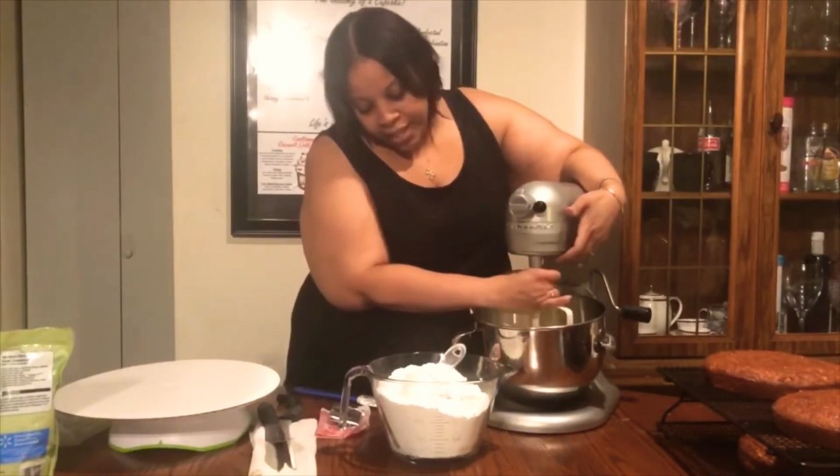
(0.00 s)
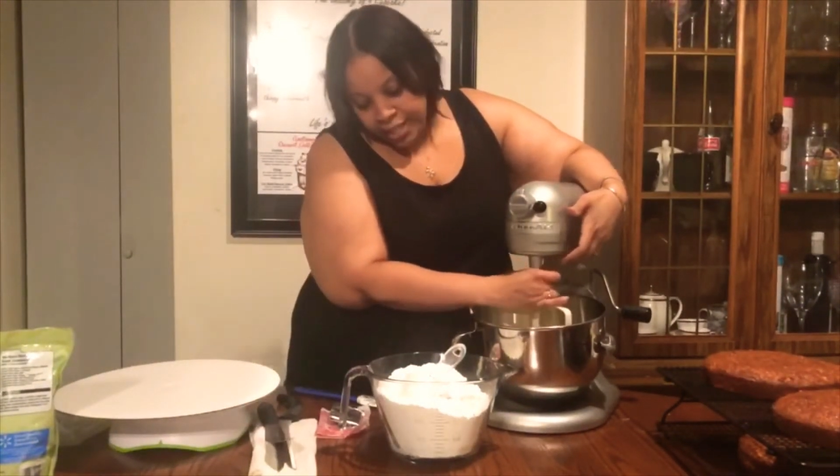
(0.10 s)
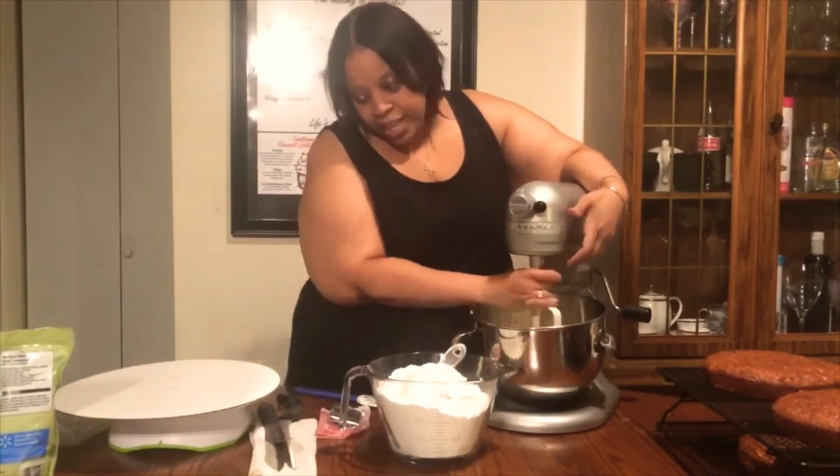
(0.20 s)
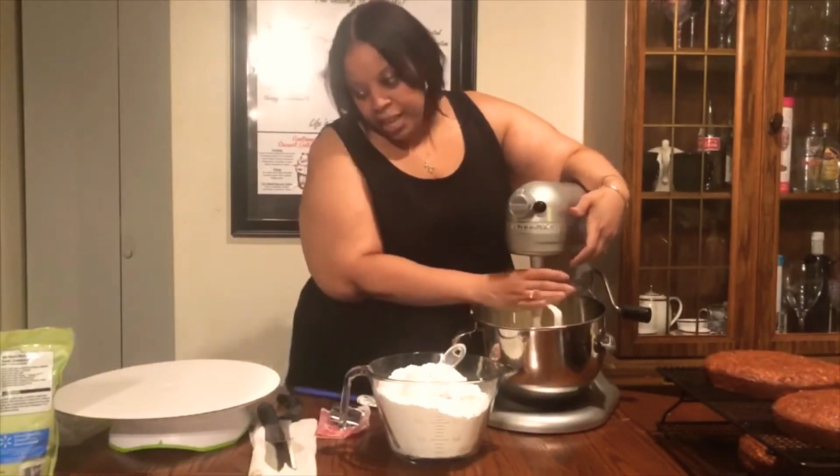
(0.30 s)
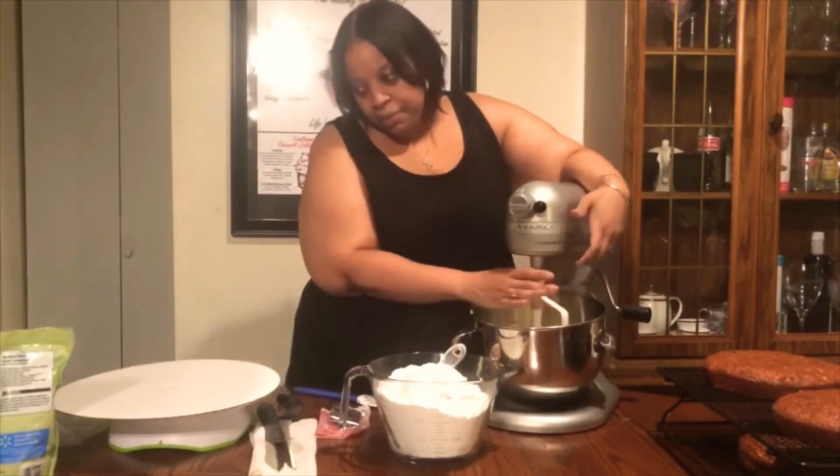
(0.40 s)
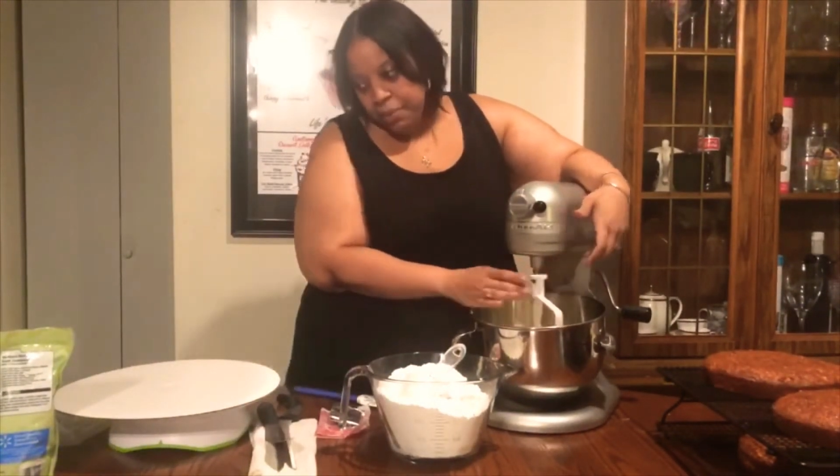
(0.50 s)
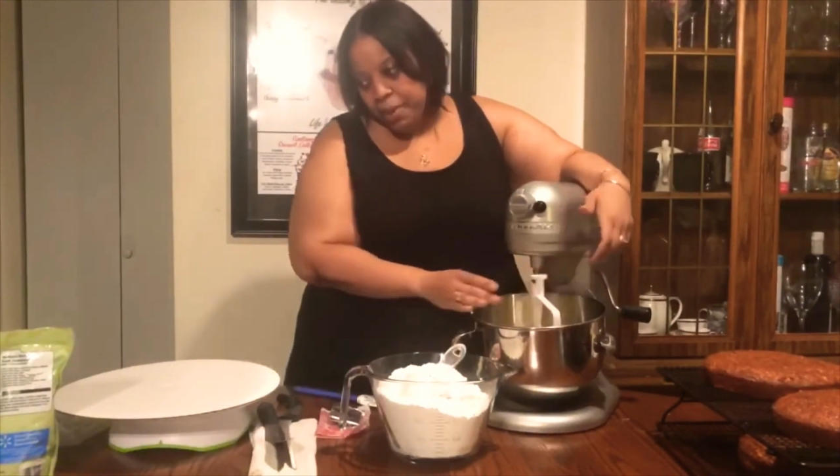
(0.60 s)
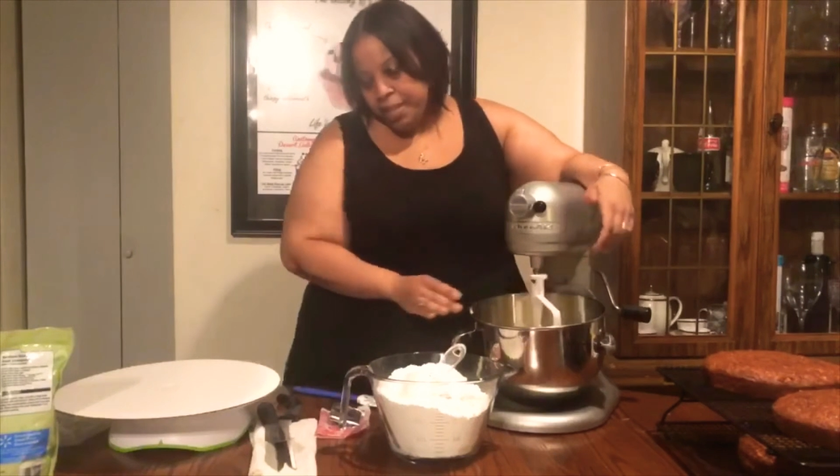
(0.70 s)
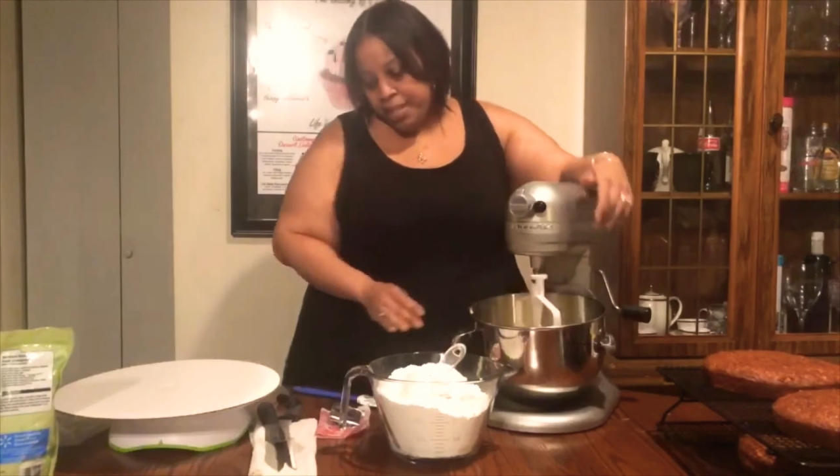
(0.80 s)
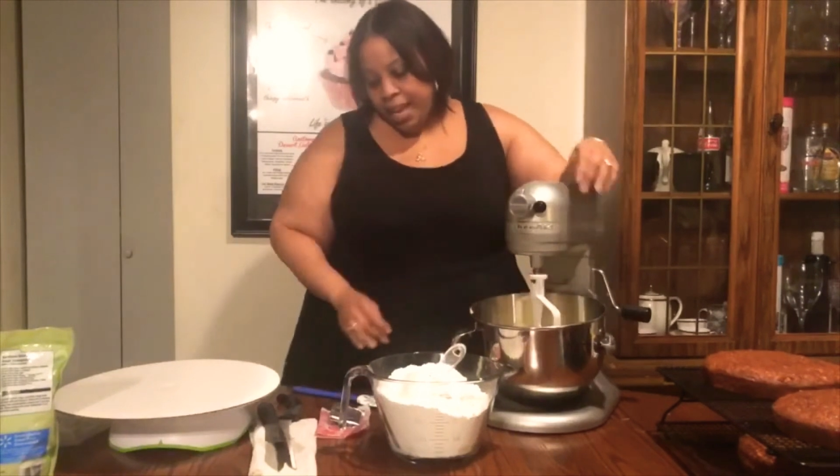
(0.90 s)
thing I'm
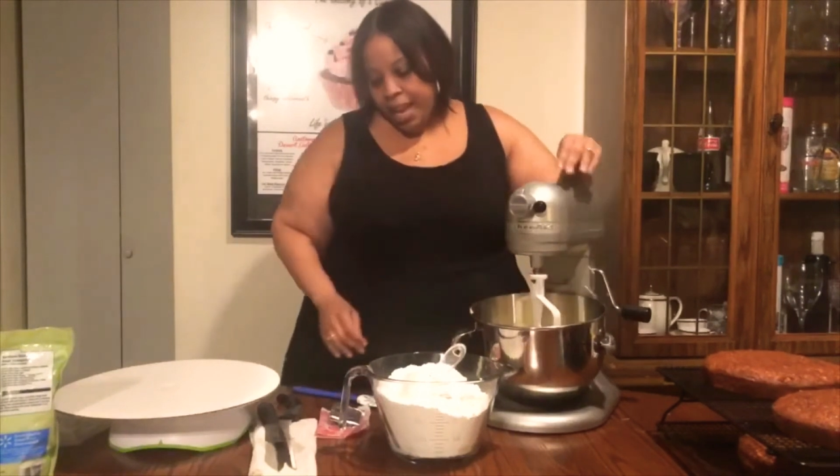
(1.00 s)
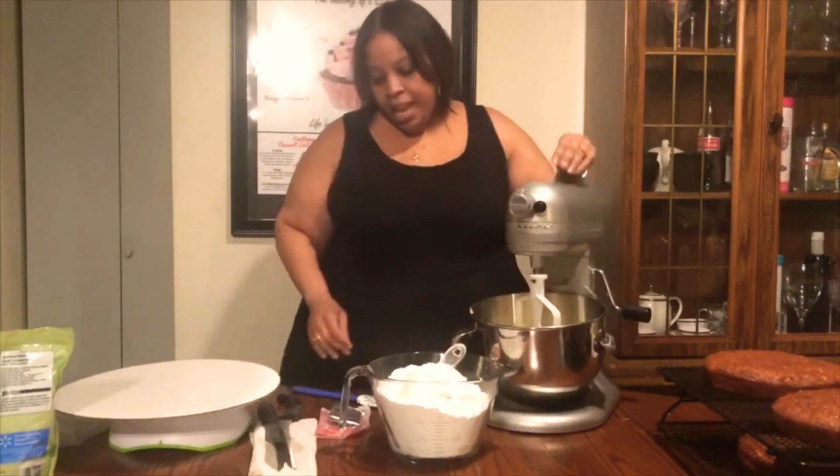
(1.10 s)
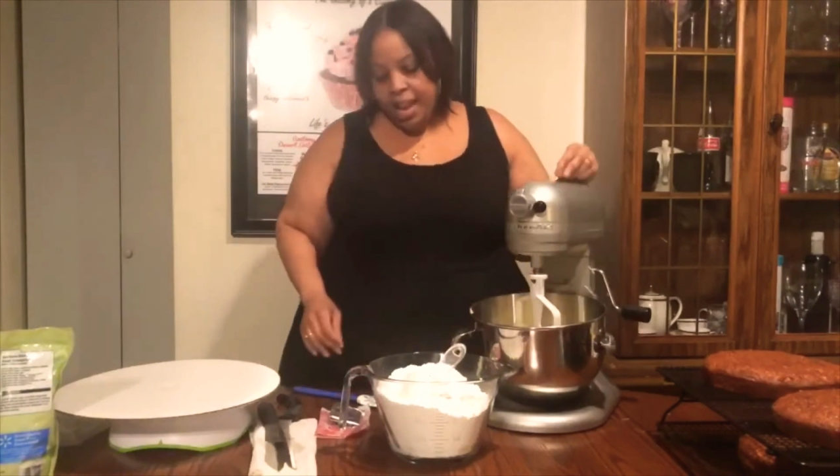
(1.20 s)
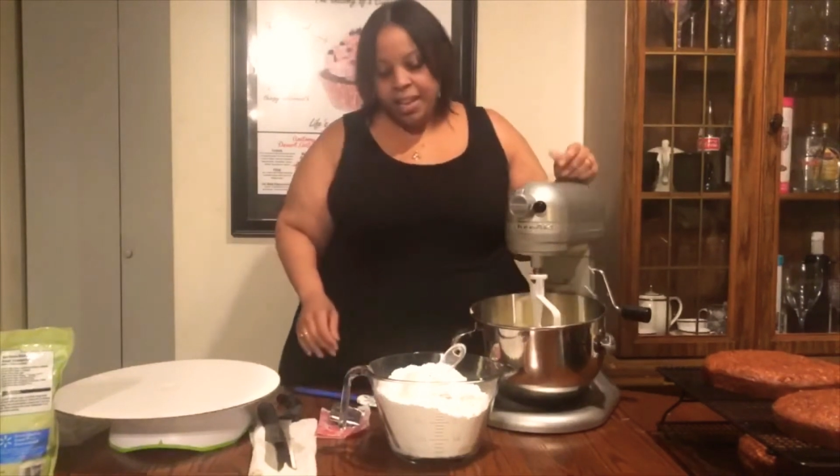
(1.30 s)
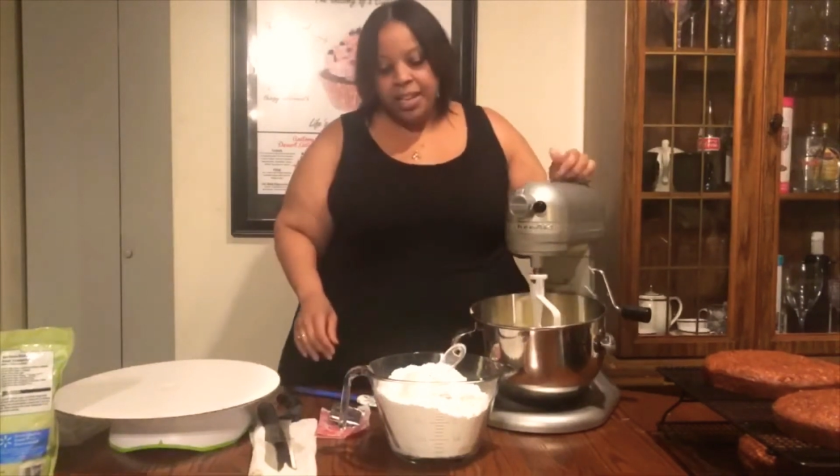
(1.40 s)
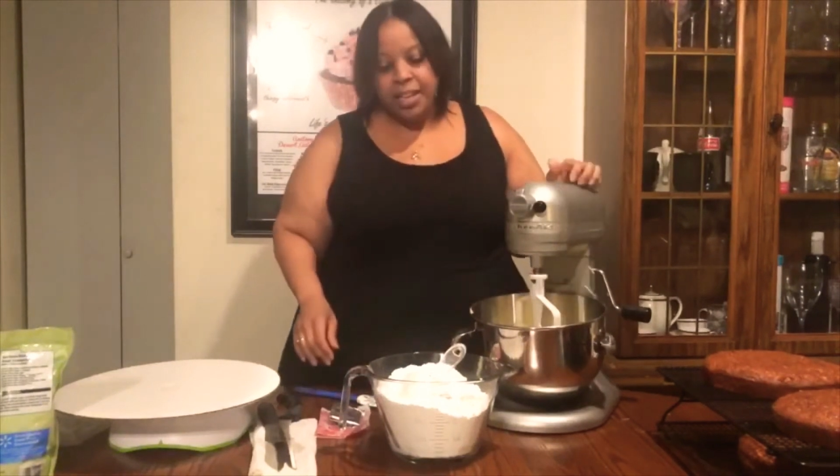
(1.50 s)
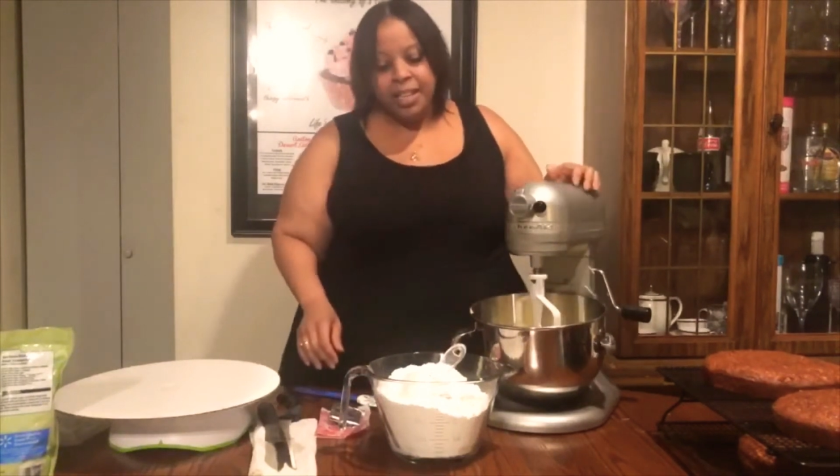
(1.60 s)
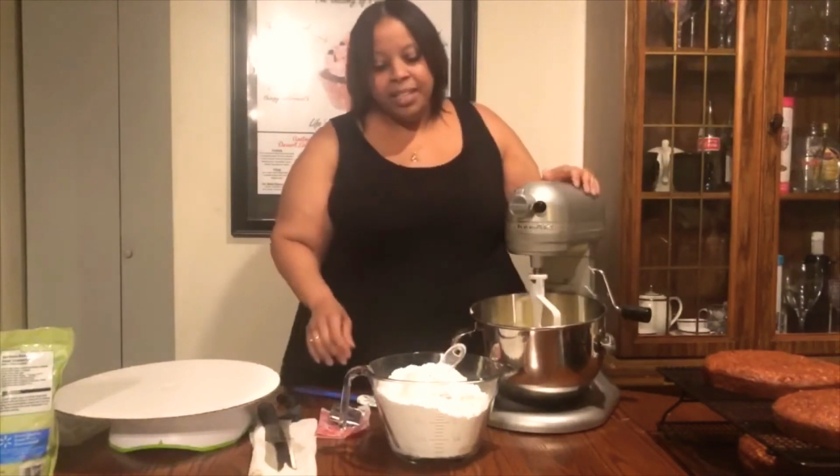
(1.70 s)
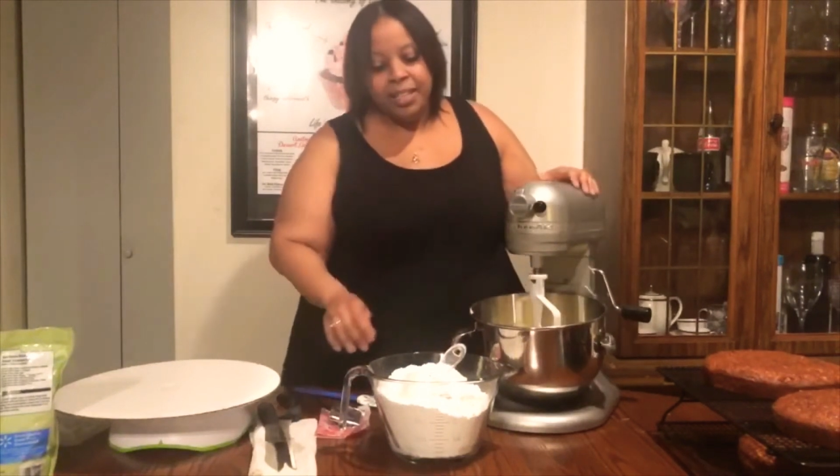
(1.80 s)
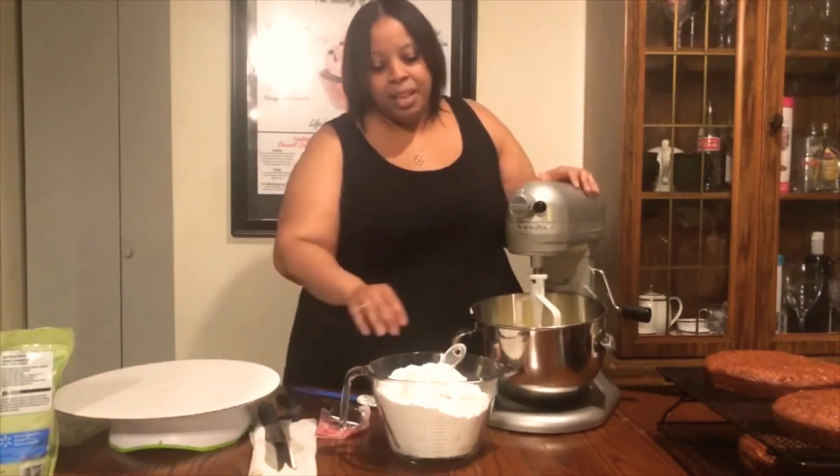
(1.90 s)
going to add
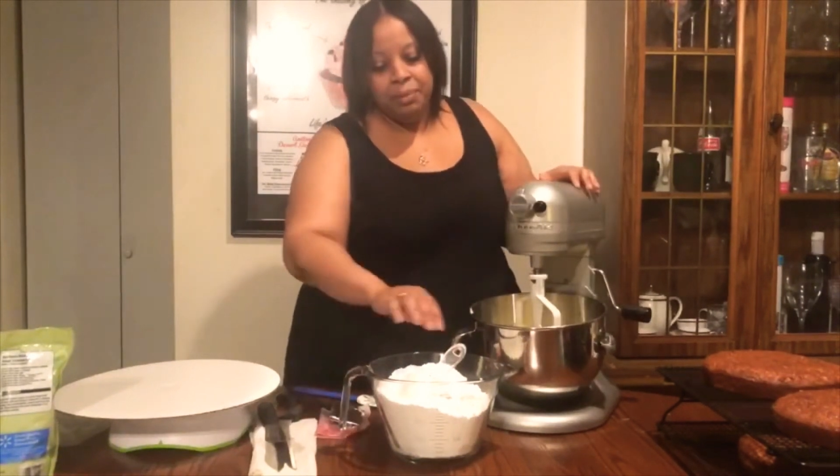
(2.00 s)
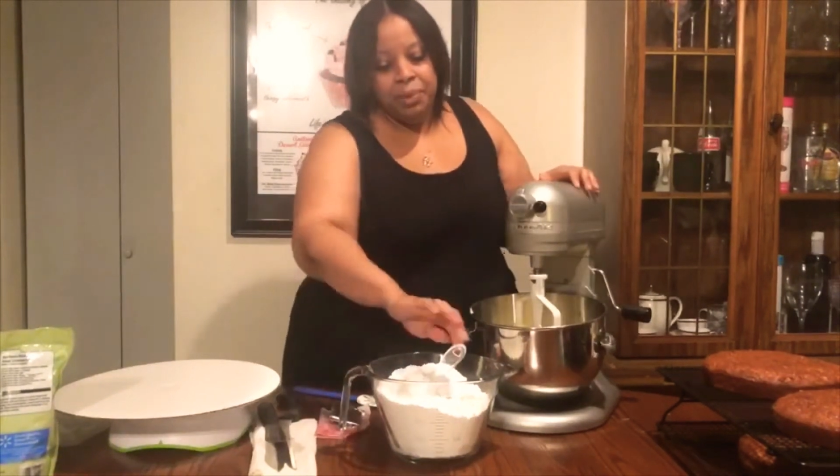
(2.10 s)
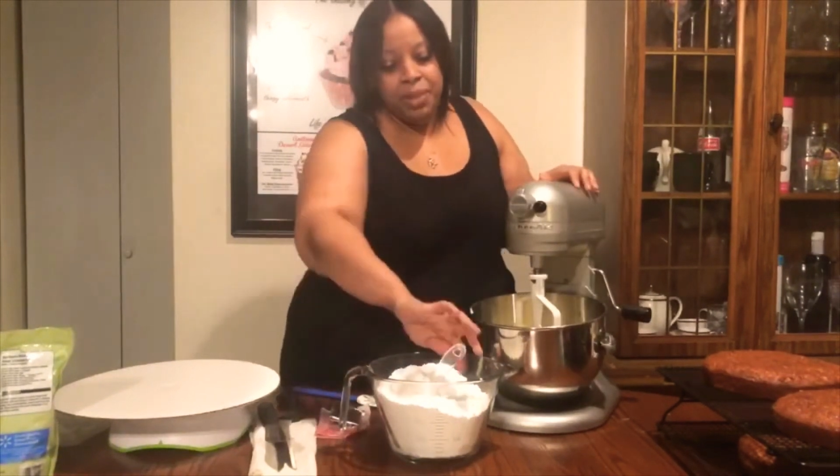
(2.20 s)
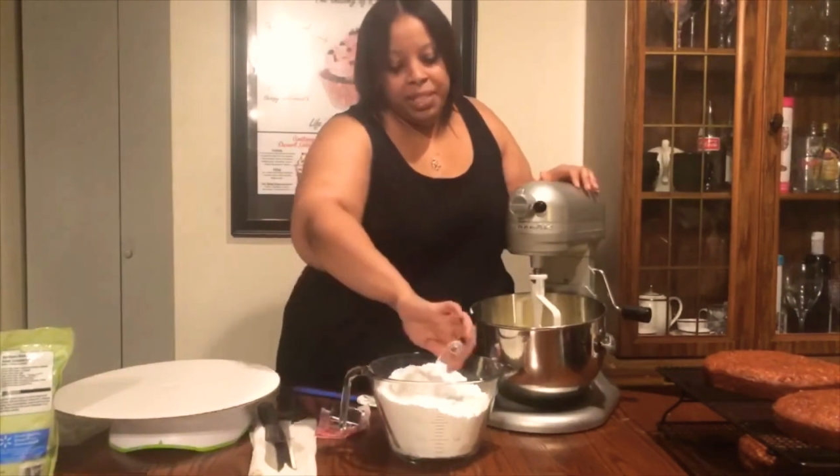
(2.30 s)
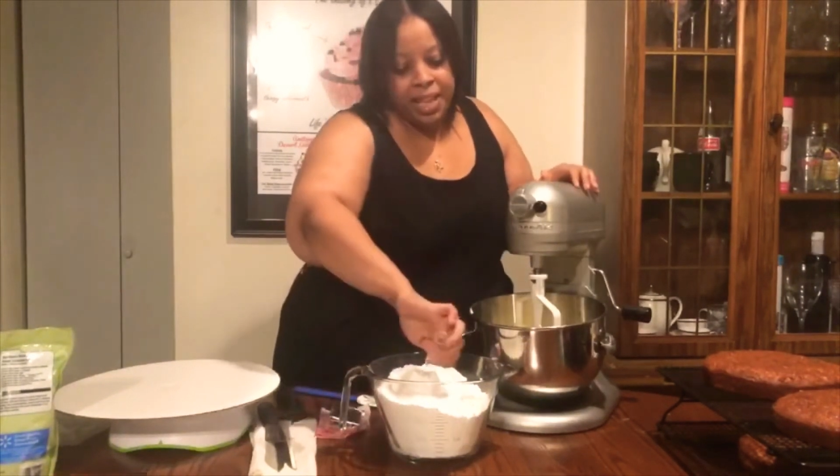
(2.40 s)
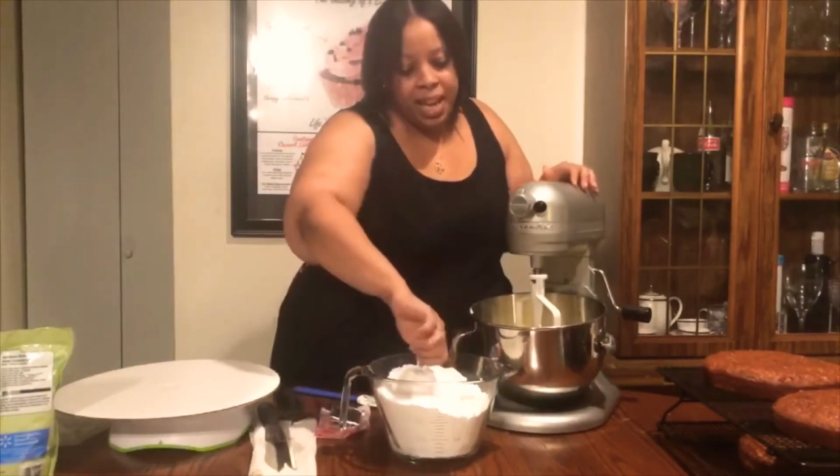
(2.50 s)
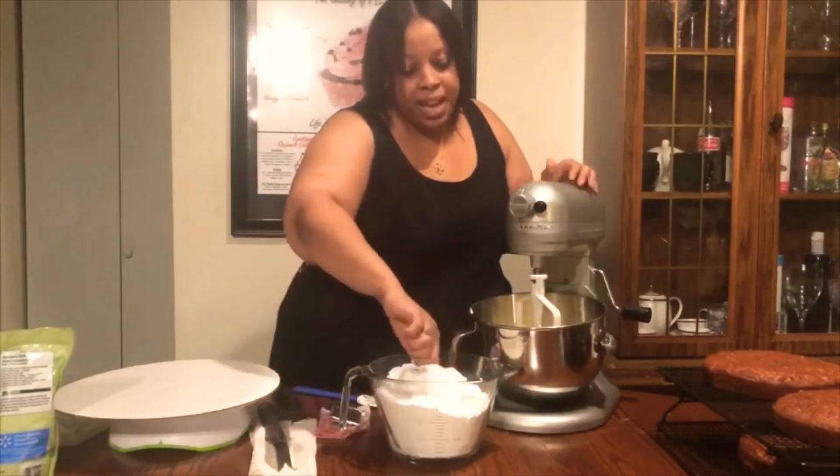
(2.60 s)
is I'm going to